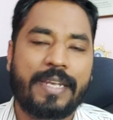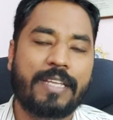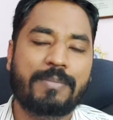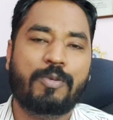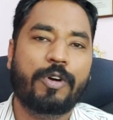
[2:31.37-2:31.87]

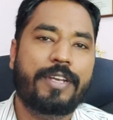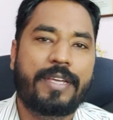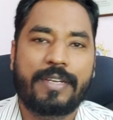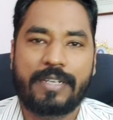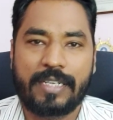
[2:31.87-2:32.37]
Now the point
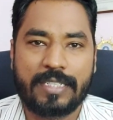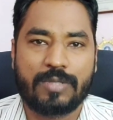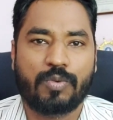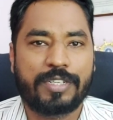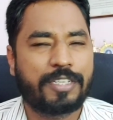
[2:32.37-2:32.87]
here
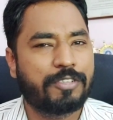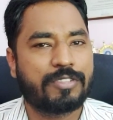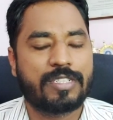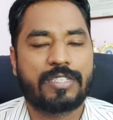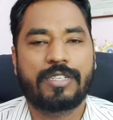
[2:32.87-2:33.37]
is, what did you
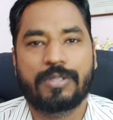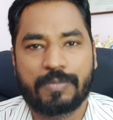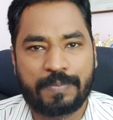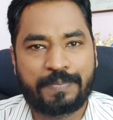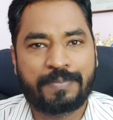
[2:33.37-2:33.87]
just
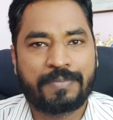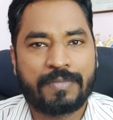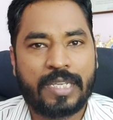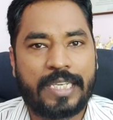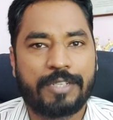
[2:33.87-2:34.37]
do?
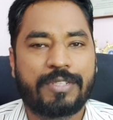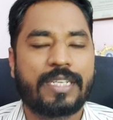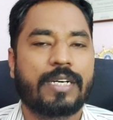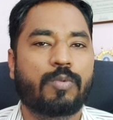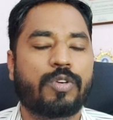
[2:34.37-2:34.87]
You
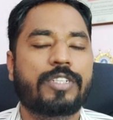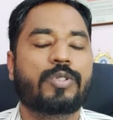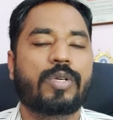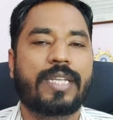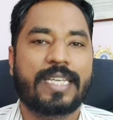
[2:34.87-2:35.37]
did a
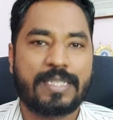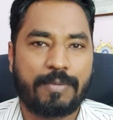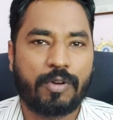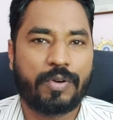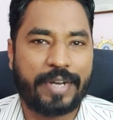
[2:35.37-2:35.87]
virtual
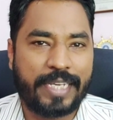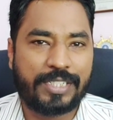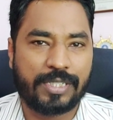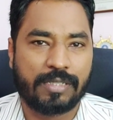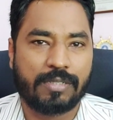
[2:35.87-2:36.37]

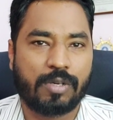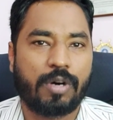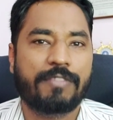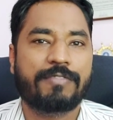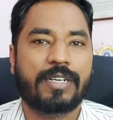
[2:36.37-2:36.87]
exploration
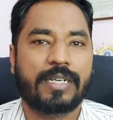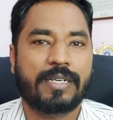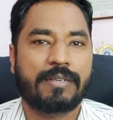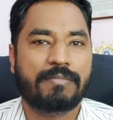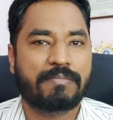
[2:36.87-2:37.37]
of
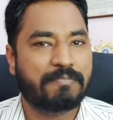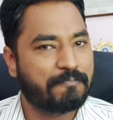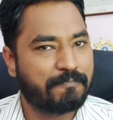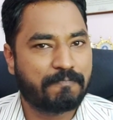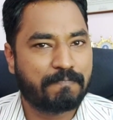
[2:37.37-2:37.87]
a
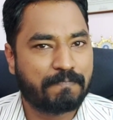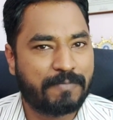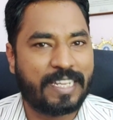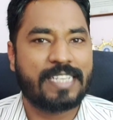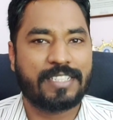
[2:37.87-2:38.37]

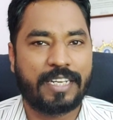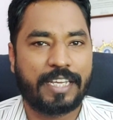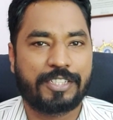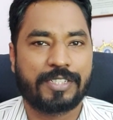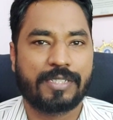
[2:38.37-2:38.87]

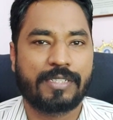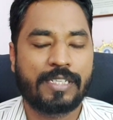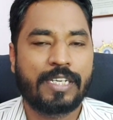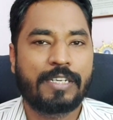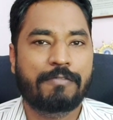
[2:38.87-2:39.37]

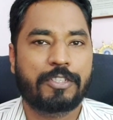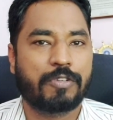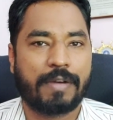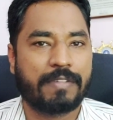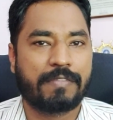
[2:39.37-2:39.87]
destination which
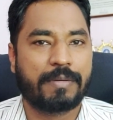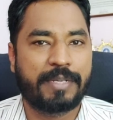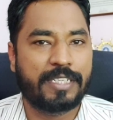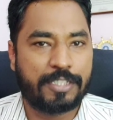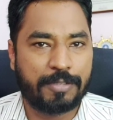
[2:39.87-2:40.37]
you have never
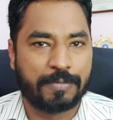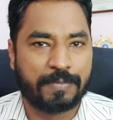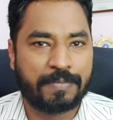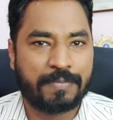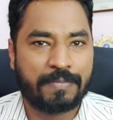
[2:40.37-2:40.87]
been to.